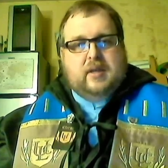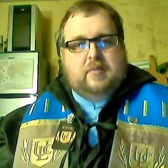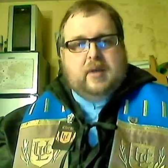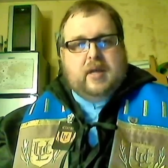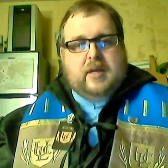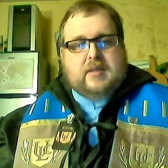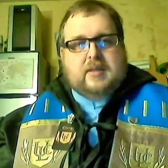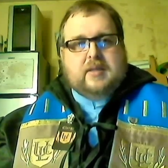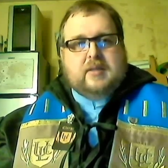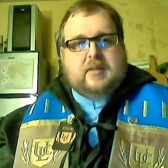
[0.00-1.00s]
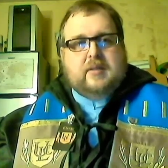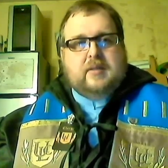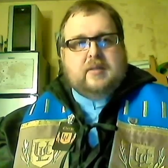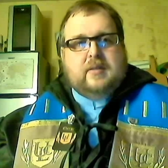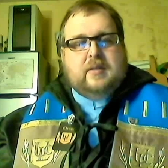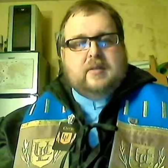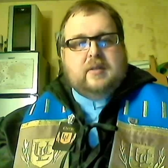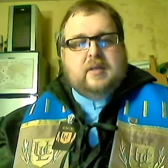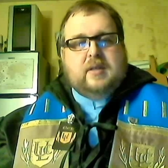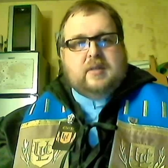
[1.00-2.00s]
place,
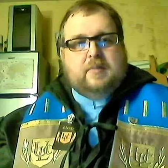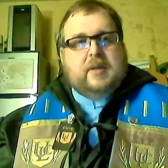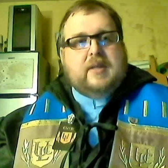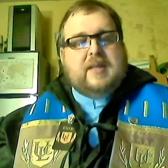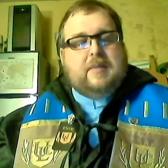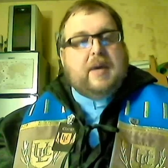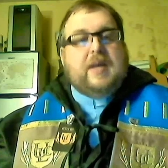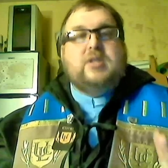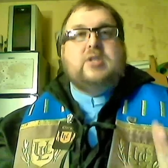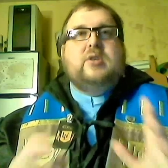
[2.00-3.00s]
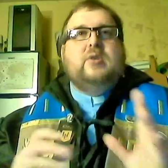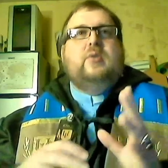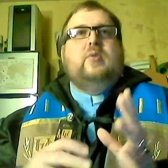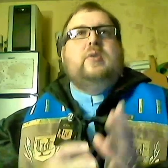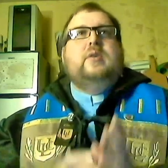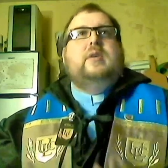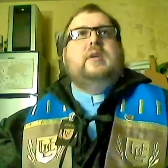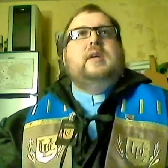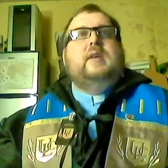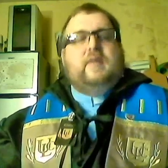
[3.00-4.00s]
some place that makes you
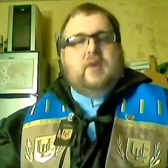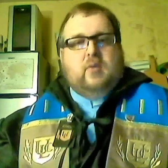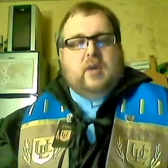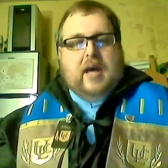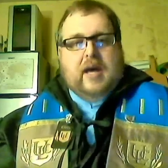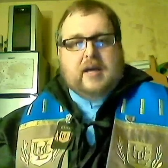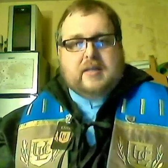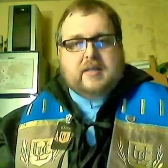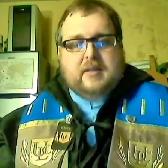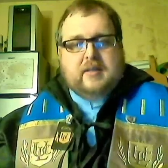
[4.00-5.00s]
feel relaxed.